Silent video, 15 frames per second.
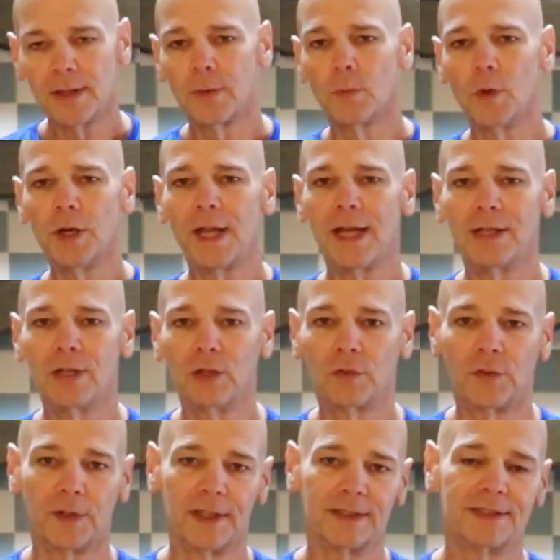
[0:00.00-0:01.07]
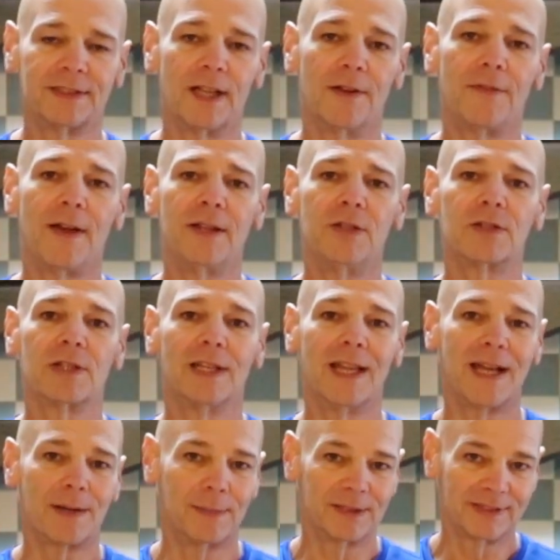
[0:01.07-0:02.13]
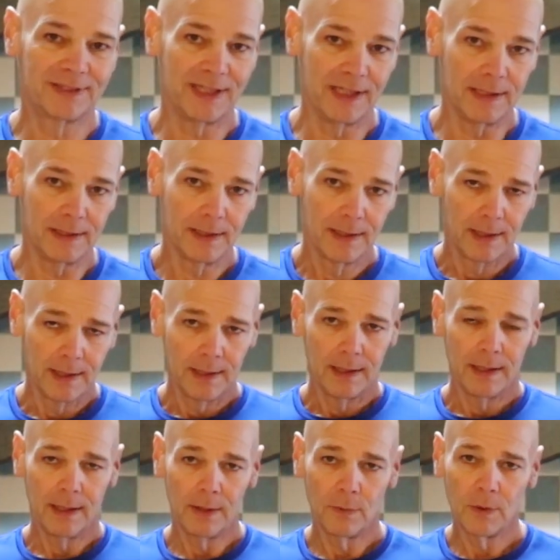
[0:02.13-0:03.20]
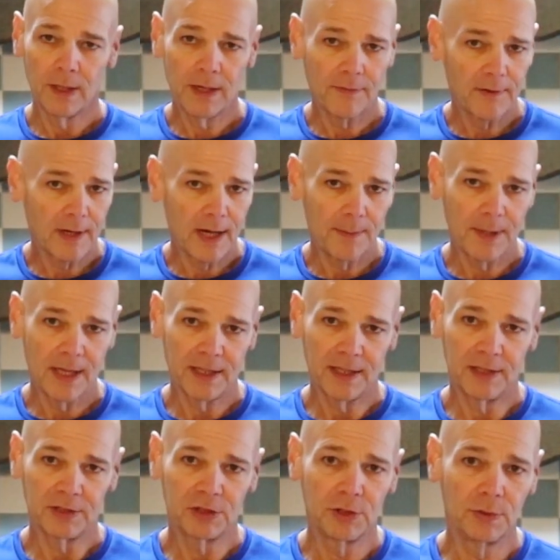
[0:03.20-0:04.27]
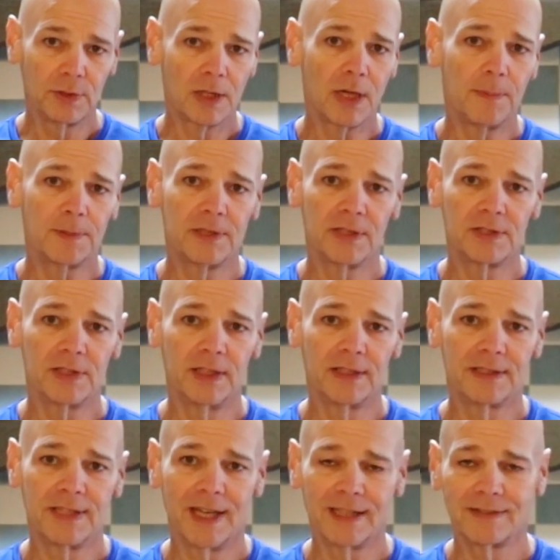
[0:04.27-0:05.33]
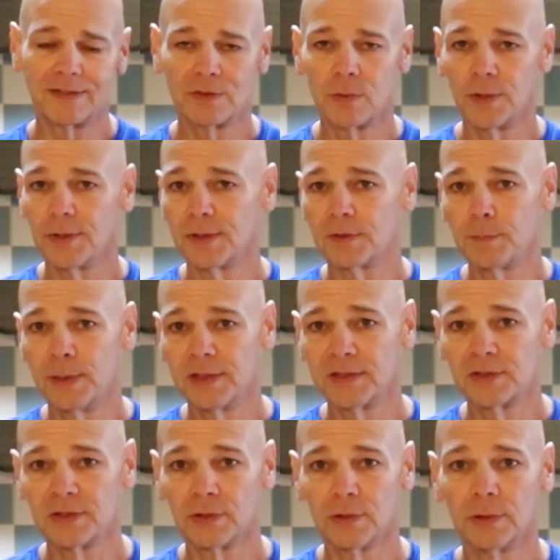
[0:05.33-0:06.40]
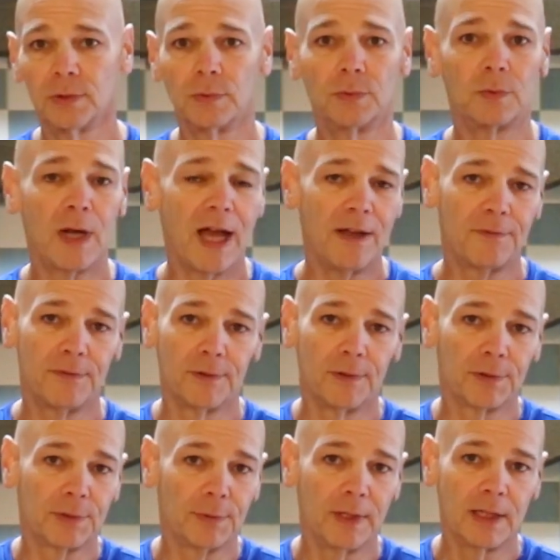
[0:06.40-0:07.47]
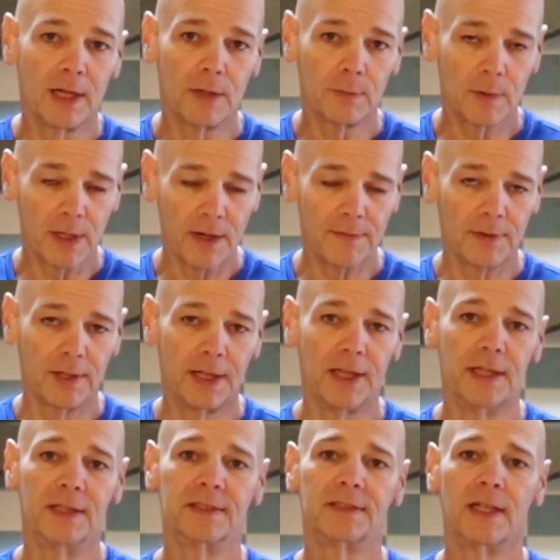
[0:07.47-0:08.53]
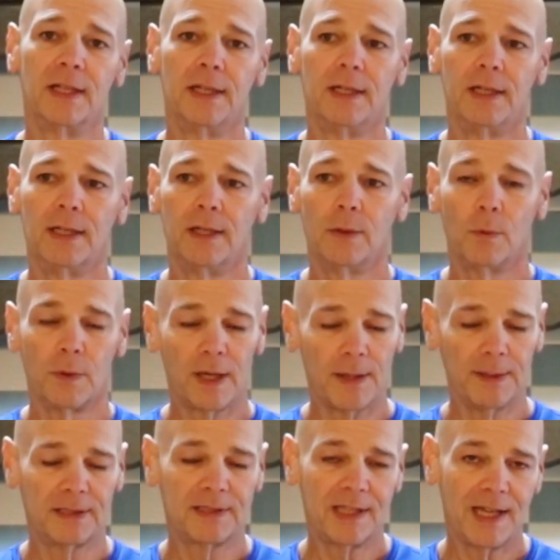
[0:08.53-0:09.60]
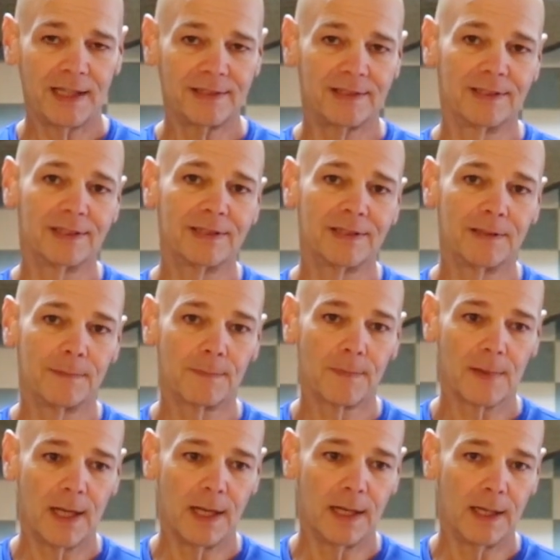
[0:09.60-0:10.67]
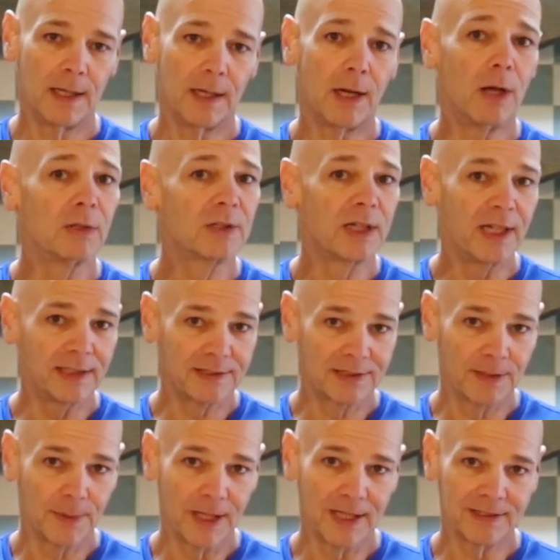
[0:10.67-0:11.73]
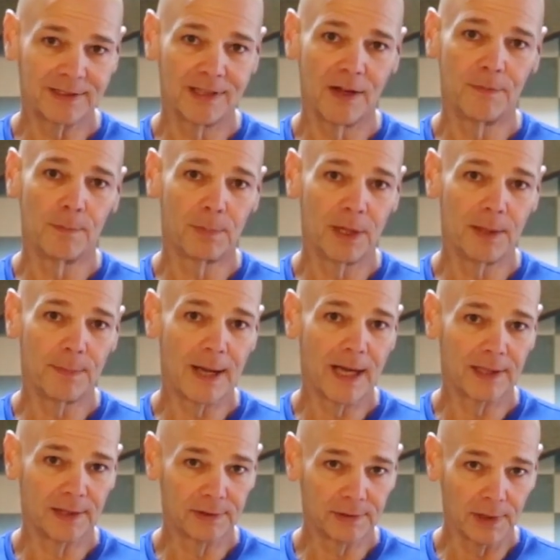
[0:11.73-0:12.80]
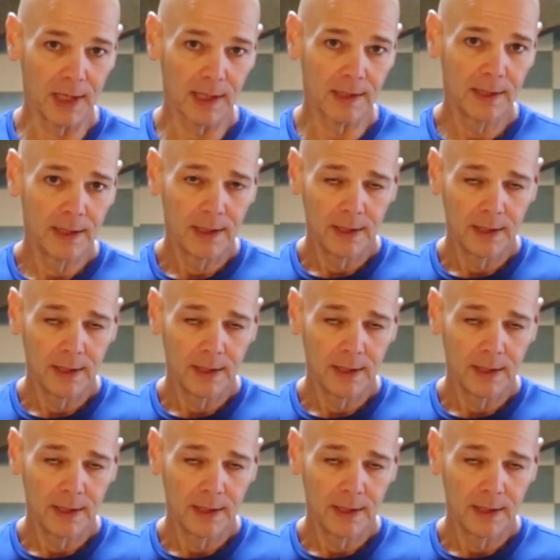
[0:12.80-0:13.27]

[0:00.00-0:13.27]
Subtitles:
the wood I use for this stuff, I use a lot of mesquite. Whenever I'm at a shooting competition in Texas, whether it's pistol, rifle, 3-gun, whatever it is, when I'm in Texas, I'll cut some of that stuff and bring it back in the truck.